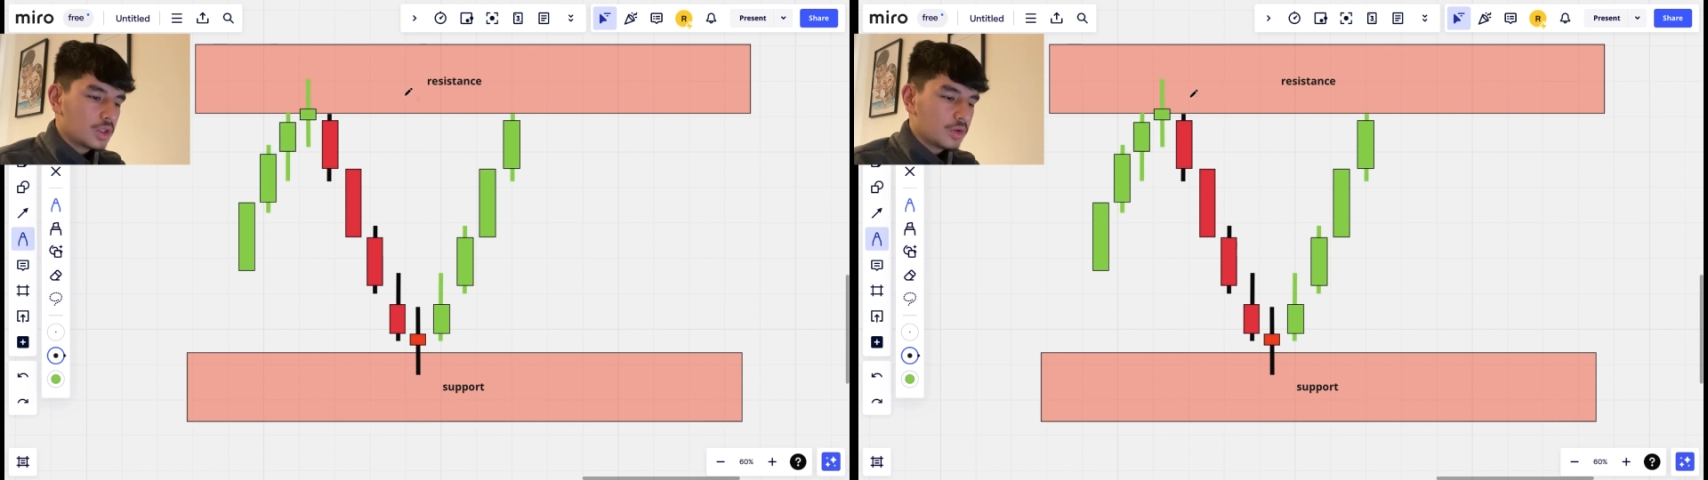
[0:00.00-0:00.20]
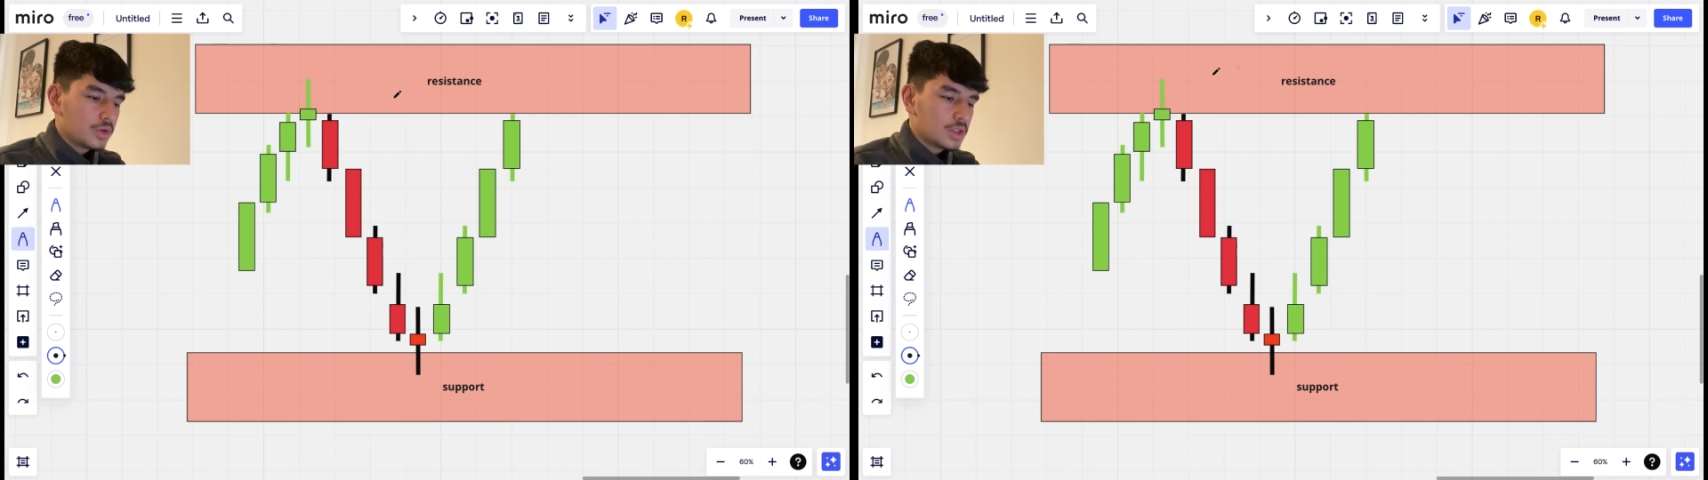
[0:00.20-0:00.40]

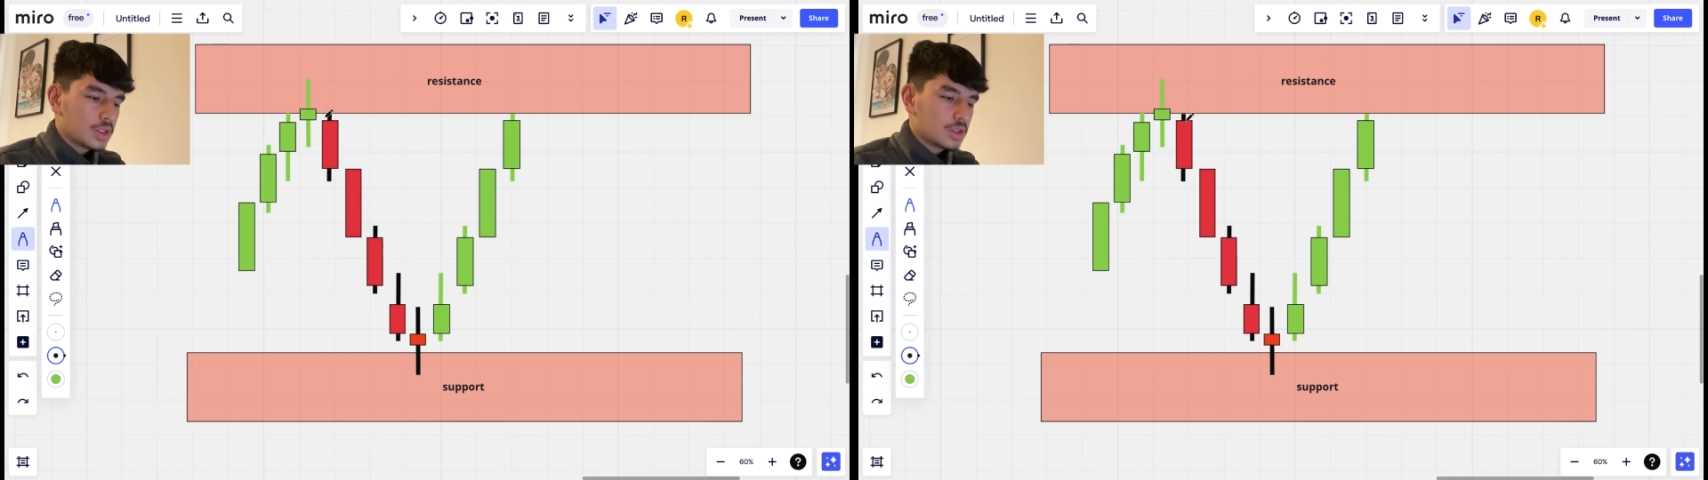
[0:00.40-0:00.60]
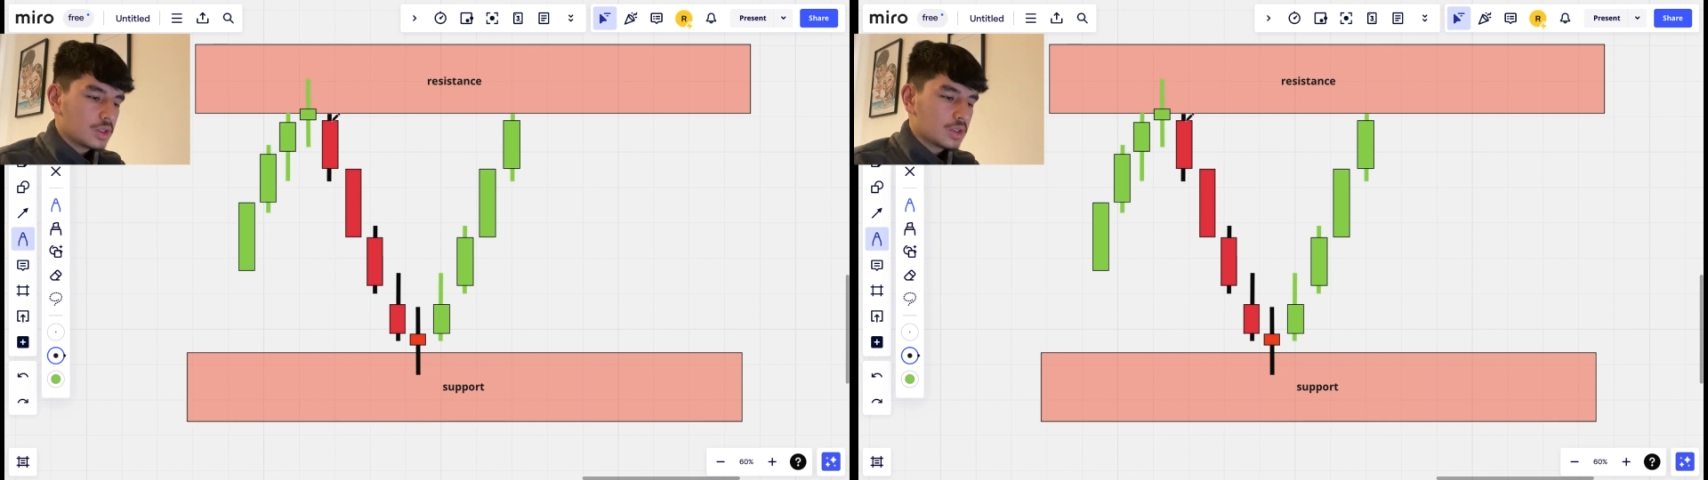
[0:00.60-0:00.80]
the
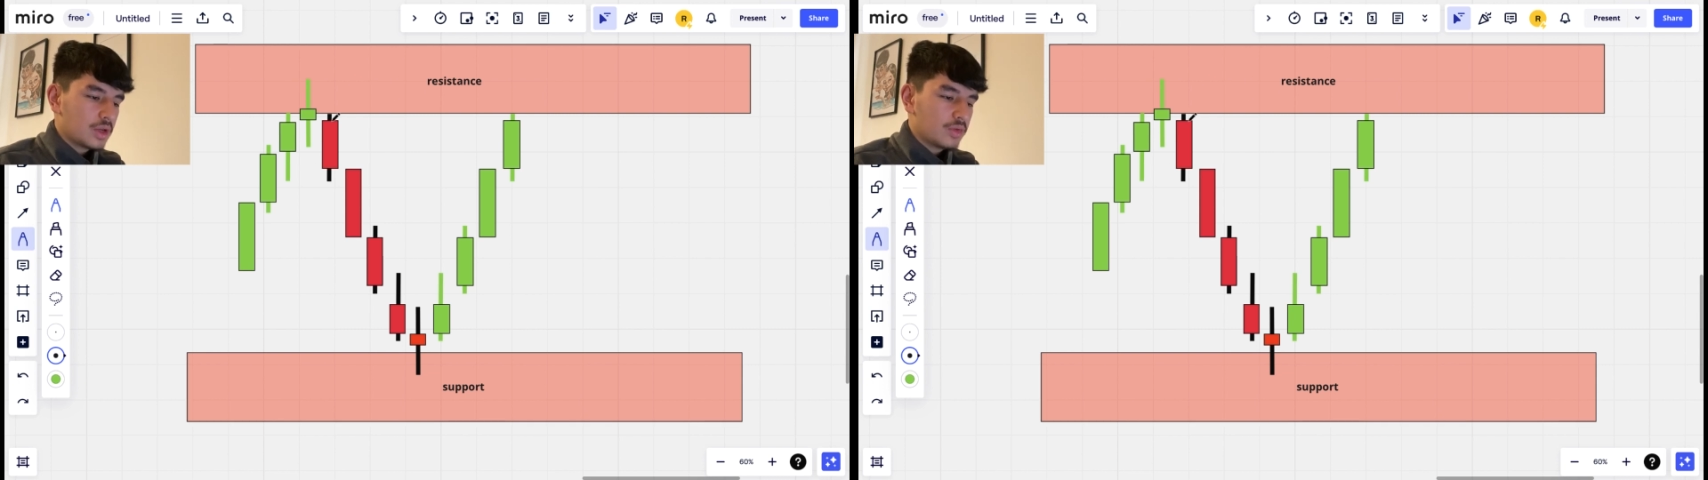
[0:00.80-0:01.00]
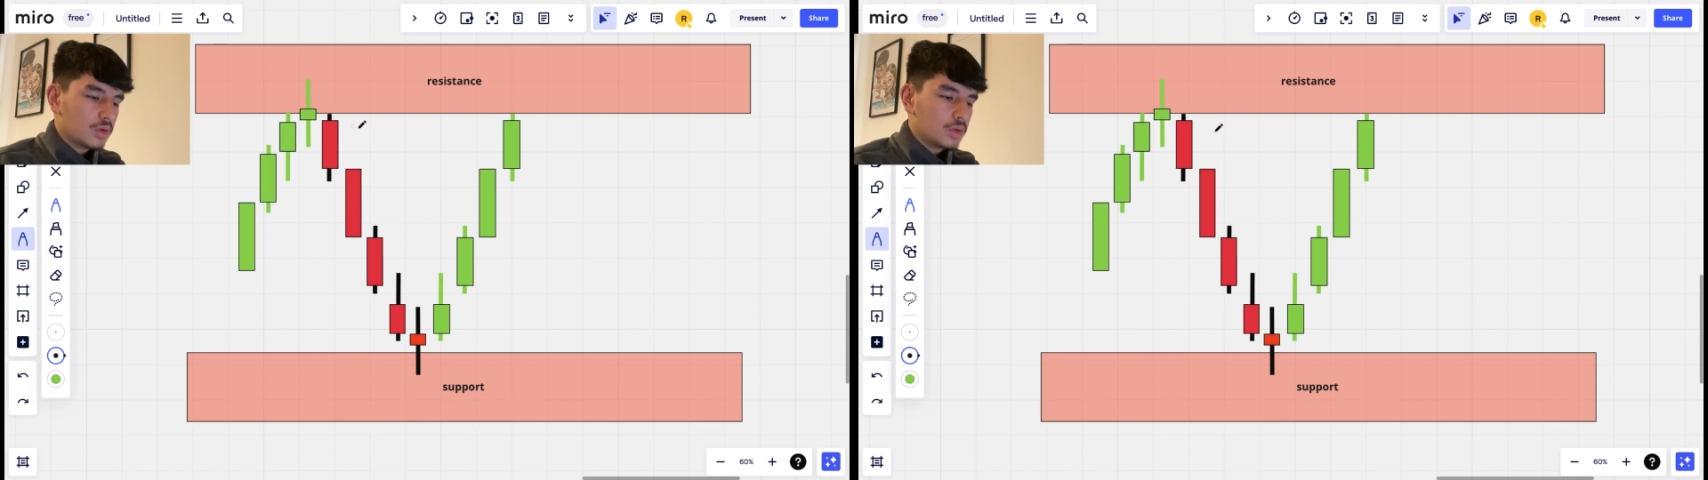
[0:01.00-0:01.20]
resistance
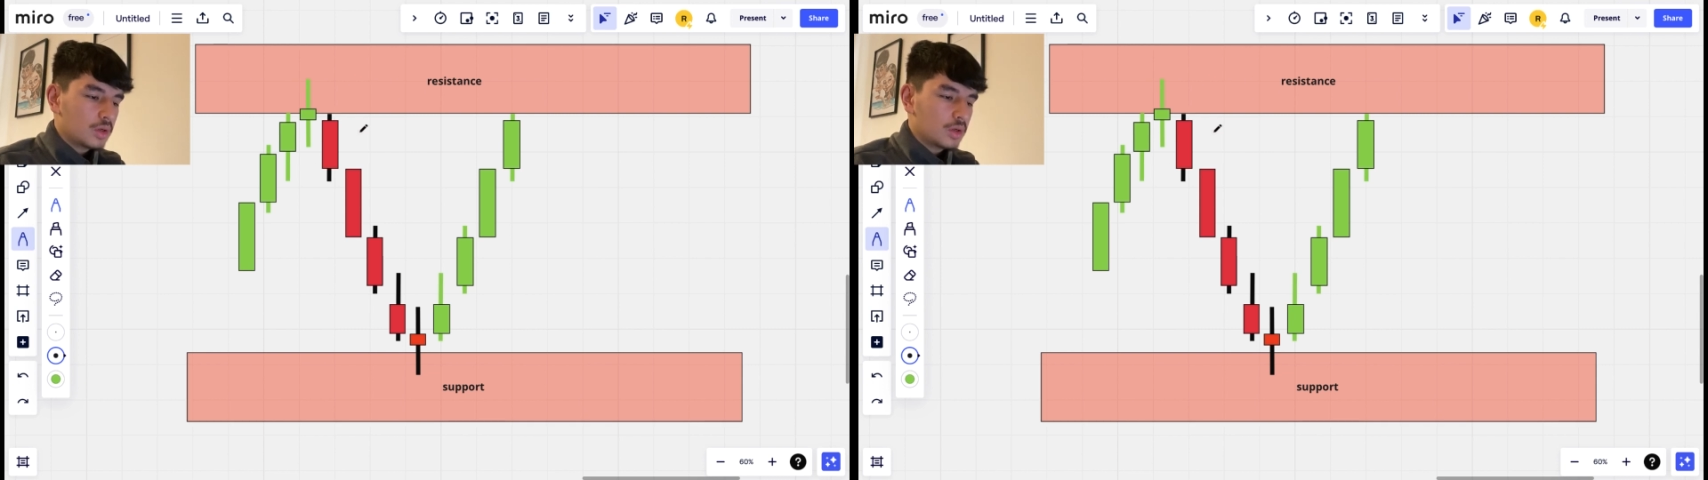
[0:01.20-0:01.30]
level.